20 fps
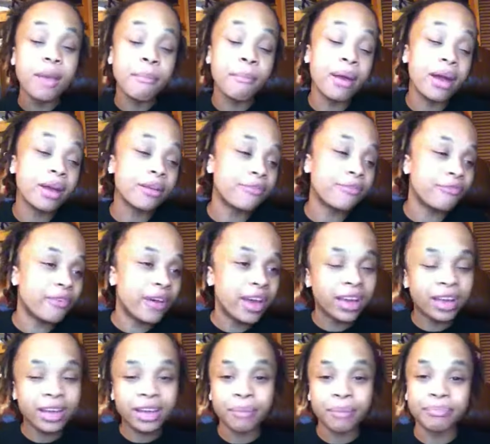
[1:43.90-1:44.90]
Matter of
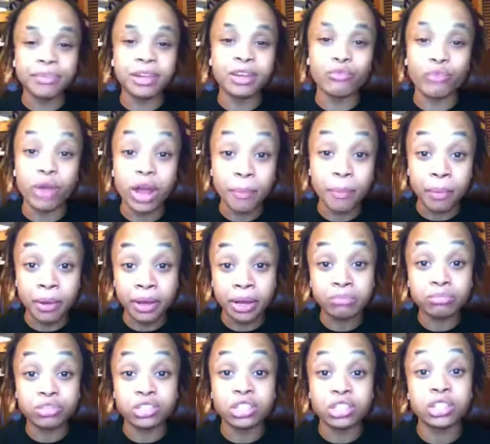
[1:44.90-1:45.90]
fact, I'm done rapping,
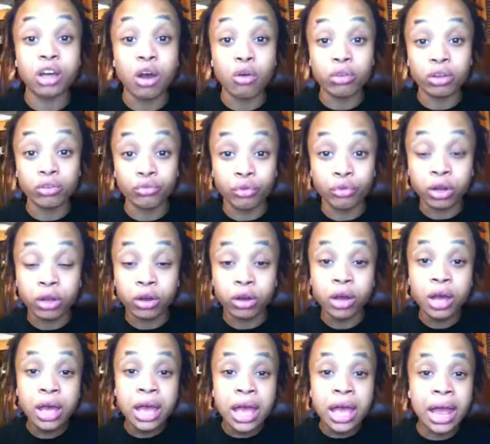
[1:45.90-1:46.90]
I'm just talking real.
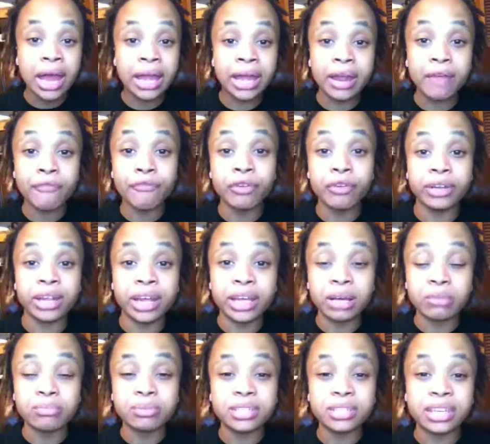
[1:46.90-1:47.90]
And every day
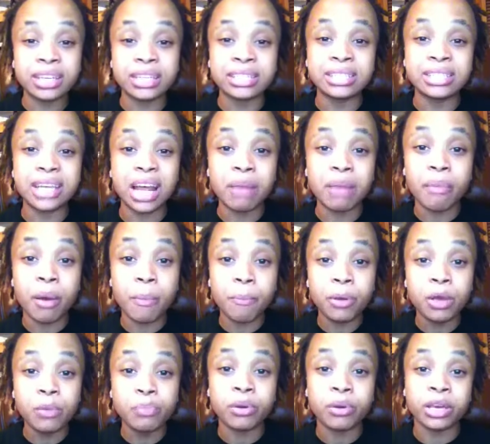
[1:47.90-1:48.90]
I'm sick and tired of my
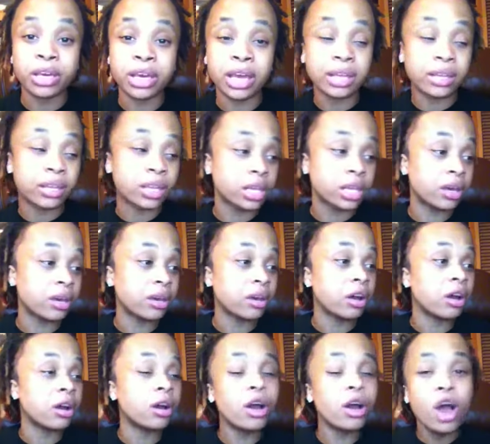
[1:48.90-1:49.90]
people getting
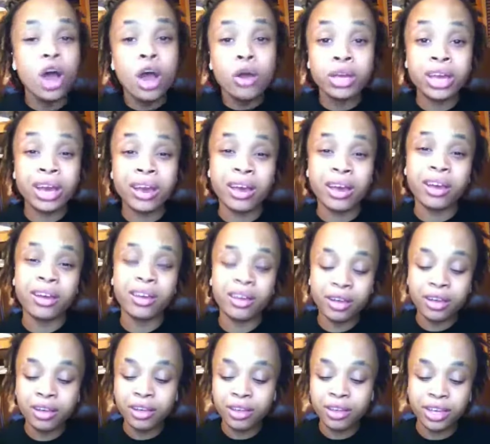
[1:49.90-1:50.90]
killed. Yeah,
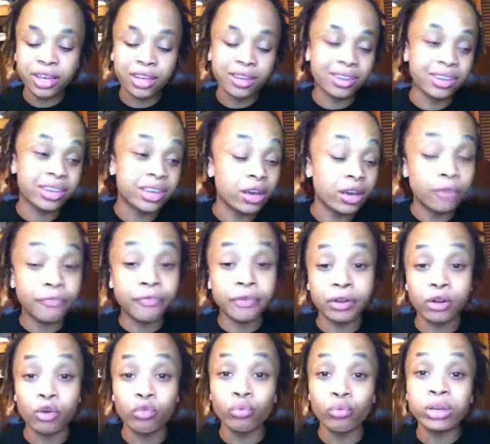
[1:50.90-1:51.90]
getting killed for
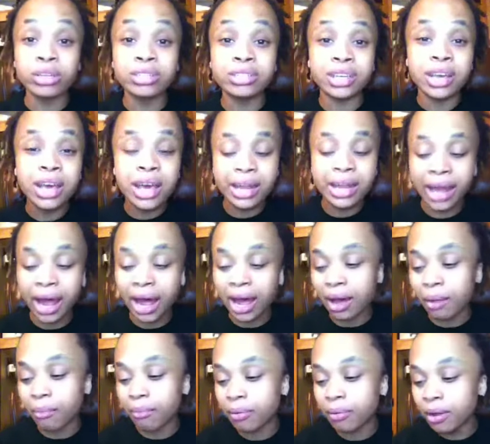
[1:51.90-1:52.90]
no reason. Now
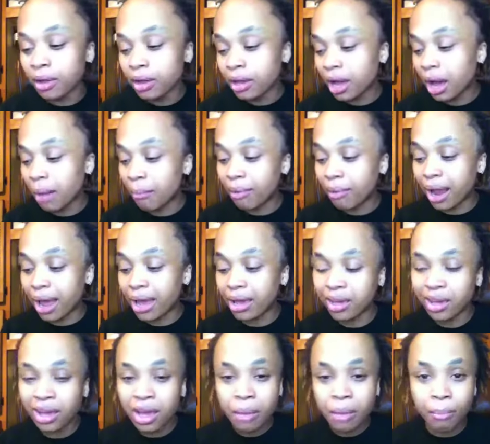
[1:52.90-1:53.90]
I'm, I'm like,
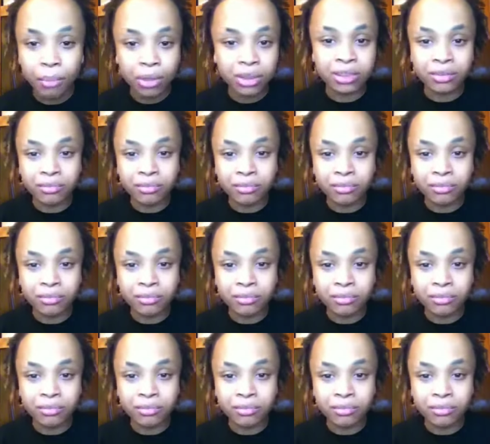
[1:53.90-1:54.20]
what